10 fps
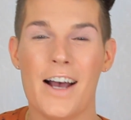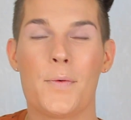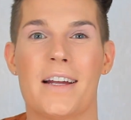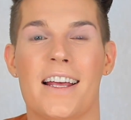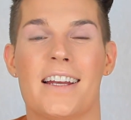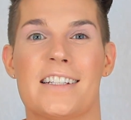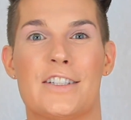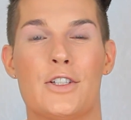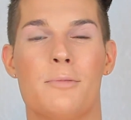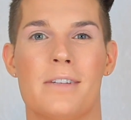Went ahead and
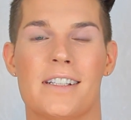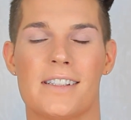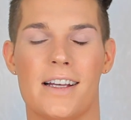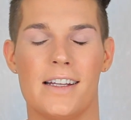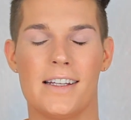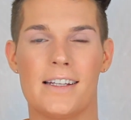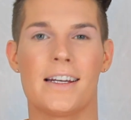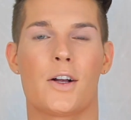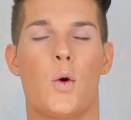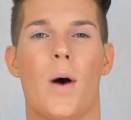zoomed us
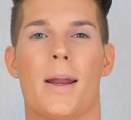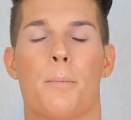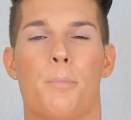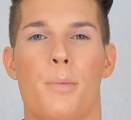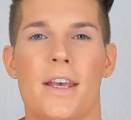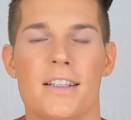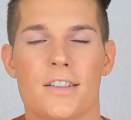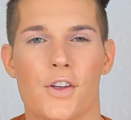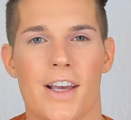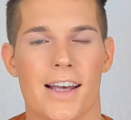in quite a bit
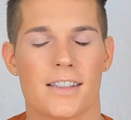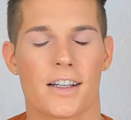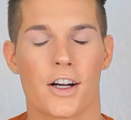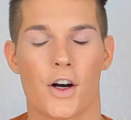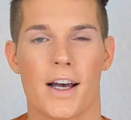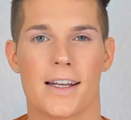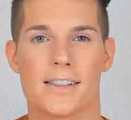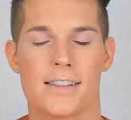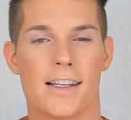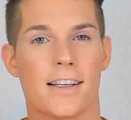so you guys can go ahead
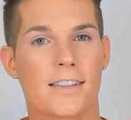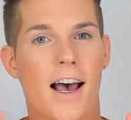and see this